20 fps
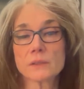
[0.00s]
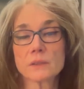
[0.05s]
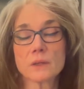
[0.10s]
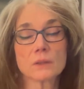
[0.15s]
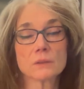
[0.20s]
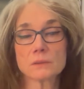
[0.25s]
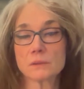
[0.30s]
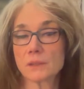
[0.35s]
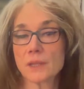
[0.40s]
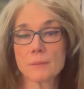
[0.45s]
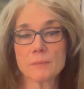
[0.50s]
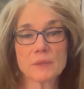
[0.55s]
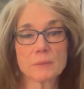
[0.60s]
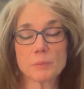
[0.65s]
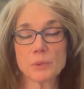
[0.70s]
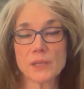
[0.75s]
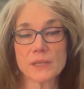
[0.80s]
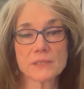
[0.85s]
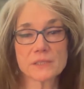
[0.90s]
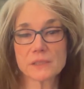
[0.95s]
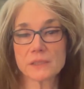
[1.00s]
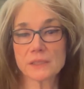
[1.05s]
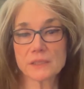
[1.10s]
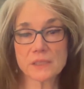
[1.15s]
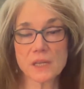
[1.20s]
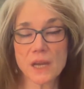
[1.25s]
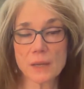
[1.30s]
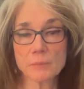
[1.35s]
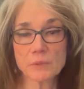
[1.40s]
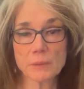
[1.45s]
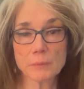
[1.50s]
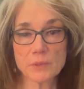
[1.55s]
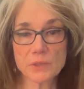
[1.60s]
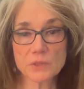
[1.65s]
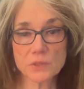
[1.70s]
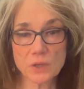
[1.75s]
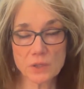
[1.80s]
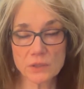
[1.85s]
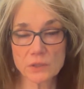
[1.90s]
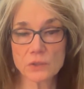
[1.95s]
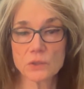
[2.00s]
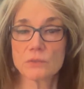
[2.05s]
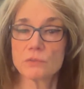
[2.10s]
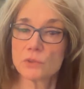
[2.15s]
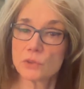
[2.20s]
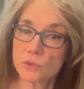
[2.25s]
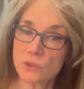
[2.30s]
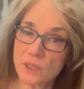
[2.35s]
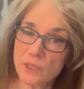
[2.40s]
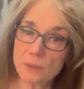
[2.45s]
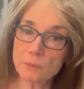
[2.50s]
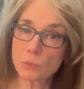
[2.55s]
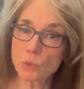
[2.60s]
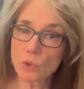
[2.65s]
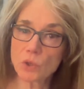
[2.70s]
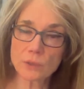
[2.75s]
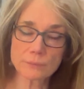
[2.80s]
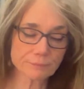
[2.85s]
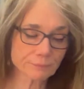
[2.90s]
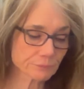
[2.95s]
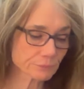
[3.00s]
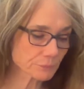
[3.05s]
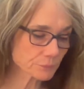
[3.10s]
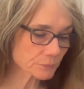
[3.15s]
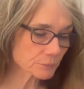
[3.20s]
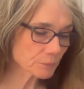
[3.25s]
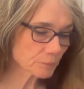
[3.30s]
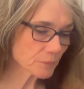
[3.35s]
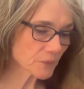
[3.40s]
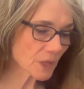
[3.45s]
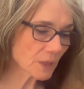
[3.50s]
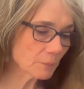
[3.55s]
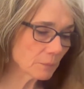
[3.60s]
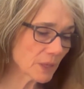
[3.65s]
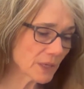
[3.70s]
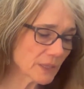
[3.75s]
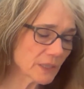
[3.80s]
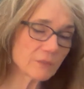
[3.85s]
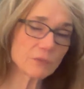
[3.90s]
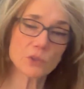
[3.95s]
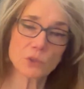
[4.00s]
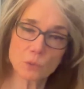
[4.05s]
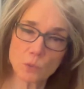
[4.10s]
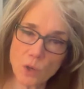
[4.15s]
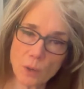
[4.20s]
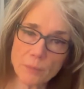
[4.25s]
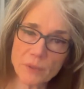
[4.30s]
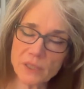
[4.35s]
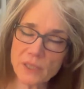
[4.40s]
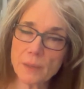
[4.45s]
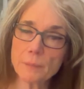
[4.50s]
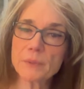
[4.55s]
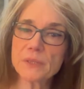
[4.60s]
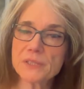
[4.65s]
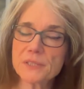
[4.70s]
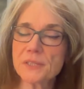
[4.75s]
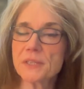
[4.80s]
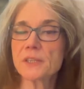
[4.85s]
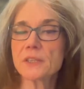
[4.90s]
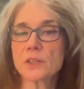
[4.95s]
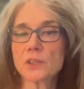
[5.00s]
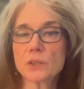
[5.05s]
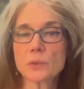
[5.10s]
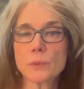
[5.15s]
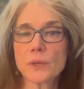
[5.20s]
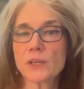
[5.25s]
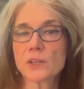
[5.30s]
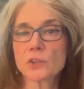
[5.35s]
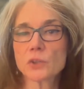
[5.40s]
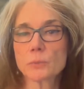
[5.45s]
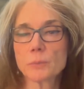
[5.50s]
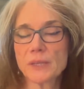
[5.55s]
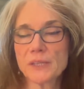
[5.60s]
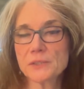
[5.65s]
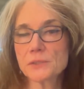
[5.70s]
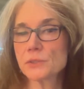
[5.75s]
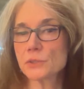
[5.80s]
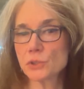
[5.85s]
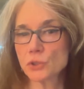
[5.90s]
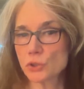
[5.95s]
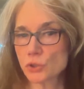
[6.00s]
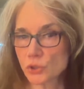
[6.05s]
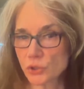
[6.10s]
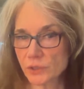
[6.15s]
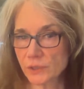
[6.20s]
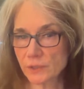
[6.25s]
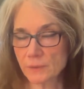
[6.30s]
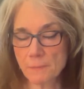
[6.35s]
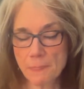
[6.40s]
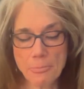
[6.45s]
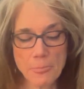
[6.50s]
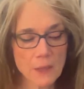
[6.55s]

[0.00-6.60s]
Don't let me place any time limits on you if you need more. But if you're warming up and singing on a regular basis, you shouldn't.